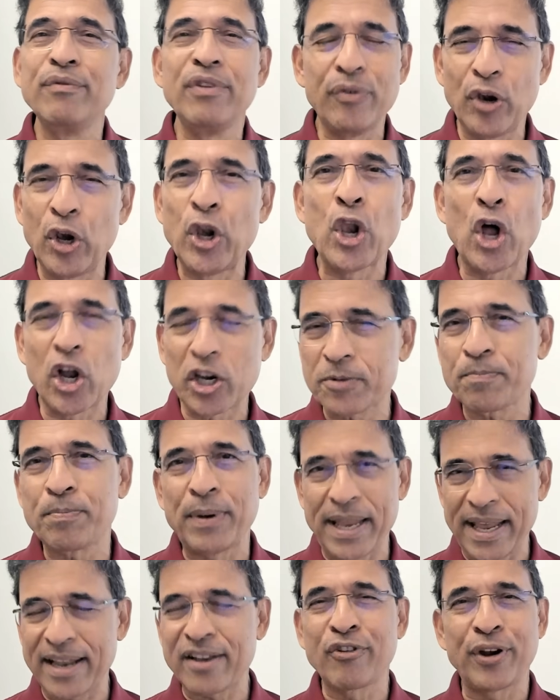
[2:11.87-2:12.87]
we will not
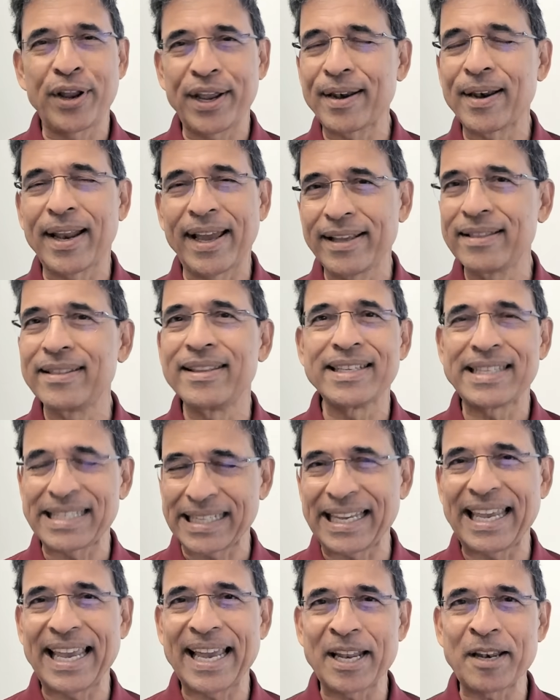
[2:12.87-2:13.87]
play cricket like this
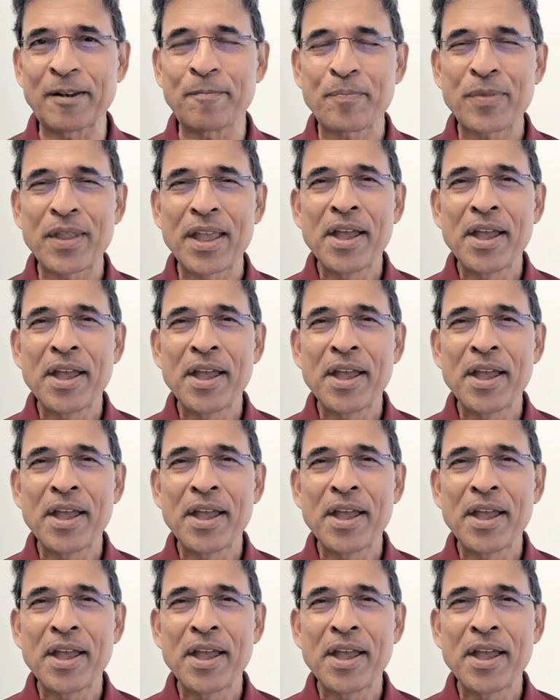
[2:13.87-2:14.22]
again.